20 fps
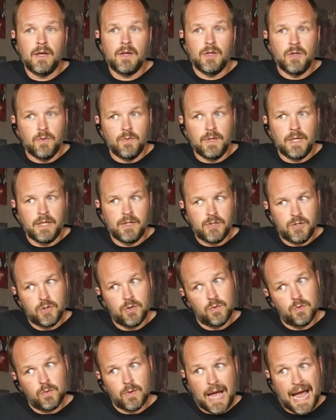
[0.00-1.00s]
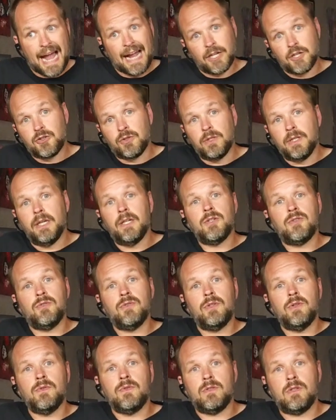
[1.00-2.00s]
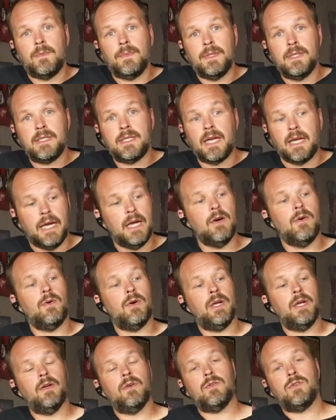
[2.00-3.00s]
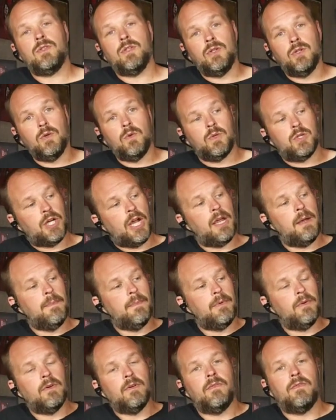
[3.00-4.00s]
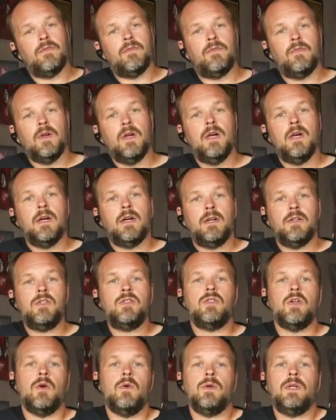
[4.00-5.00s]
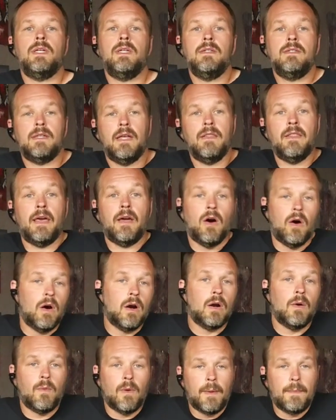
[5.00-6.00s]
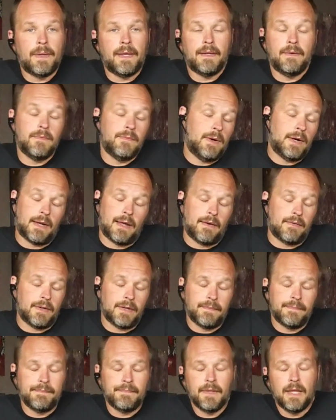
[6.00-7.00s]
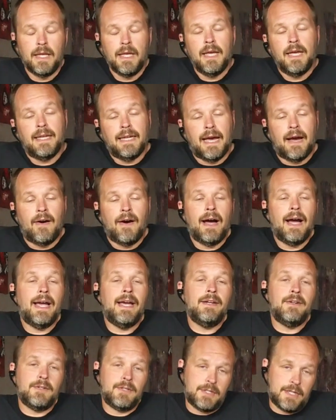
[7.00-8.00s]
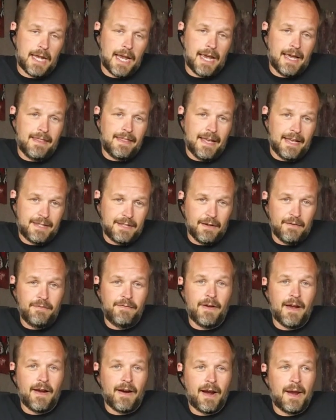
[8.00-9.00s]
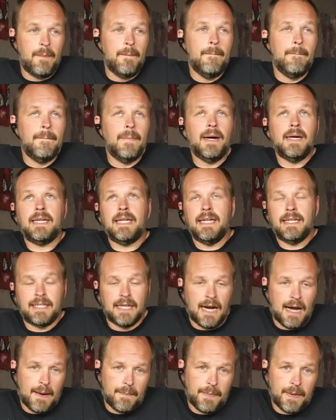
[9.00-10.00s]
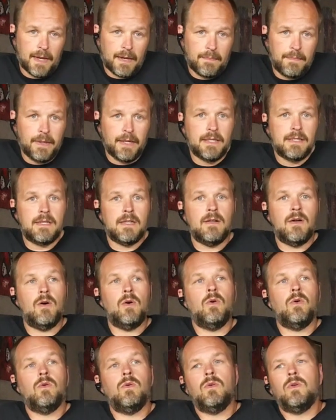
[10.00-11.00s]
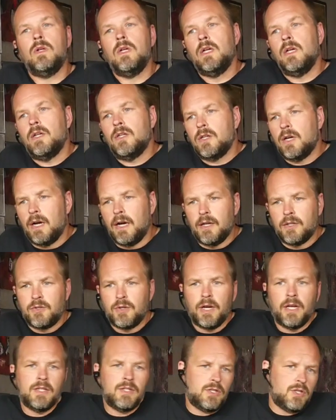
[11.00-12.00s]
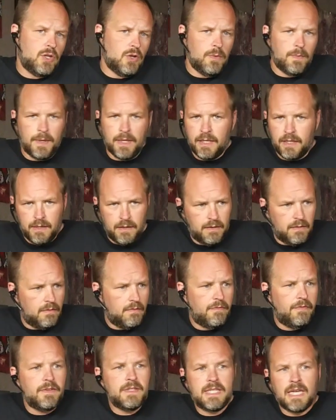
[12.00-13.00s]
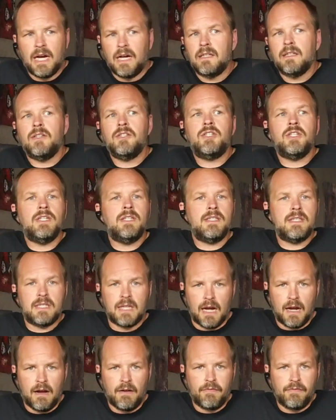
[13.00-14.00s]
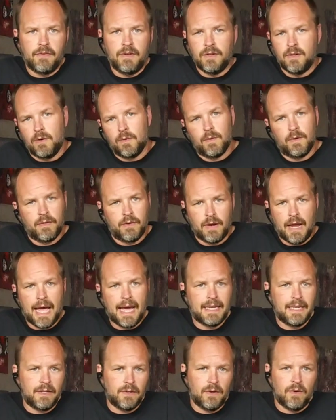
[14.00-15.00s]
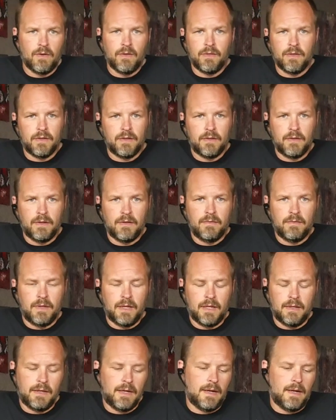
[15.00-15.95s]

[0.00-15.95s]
You need to actually introduce them and say, oh, here's the new chamber of custodies and they are women, whatever. Now, I understand that's a very muddy topic because of the whole transhuman physiology stuff, you know, where they're adding all the